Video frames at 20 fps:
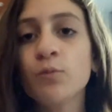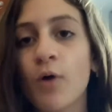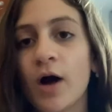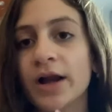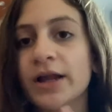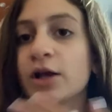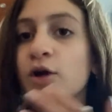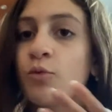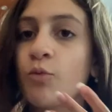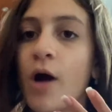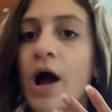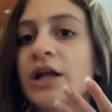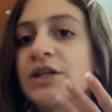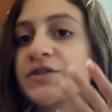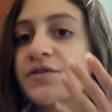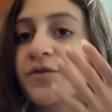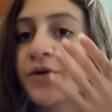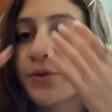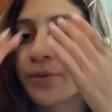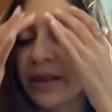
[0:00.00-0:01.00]
wanting a watch
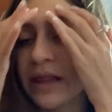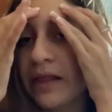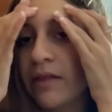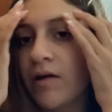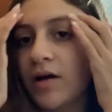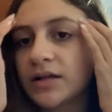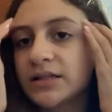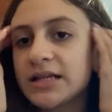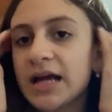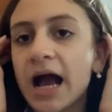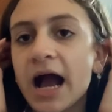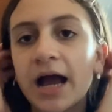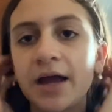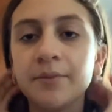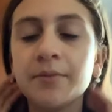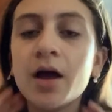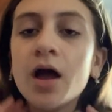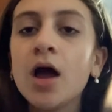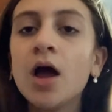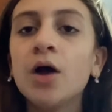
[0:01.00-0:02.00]
for a really long
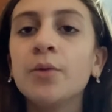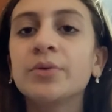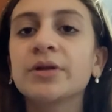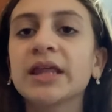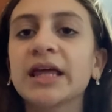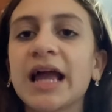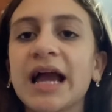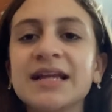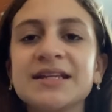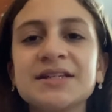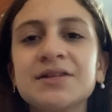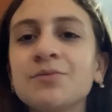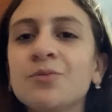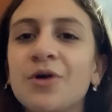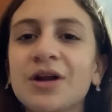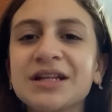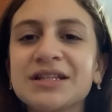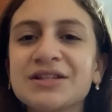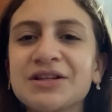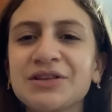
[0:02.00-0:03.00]
time, but like I didn't
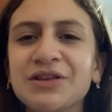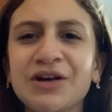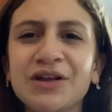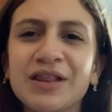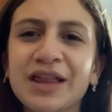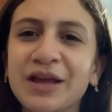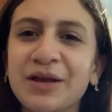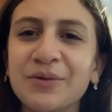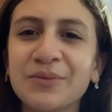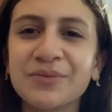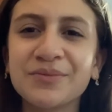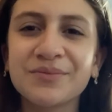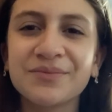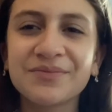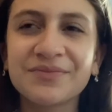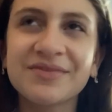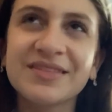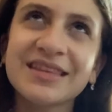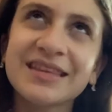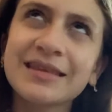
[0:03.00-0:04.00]
want it to look like
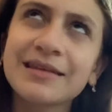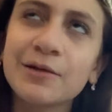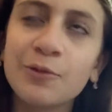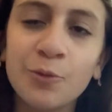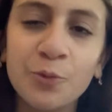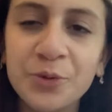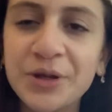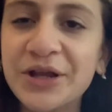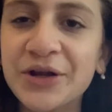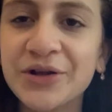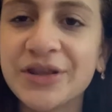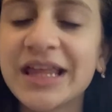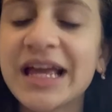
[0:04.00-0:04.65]
weird.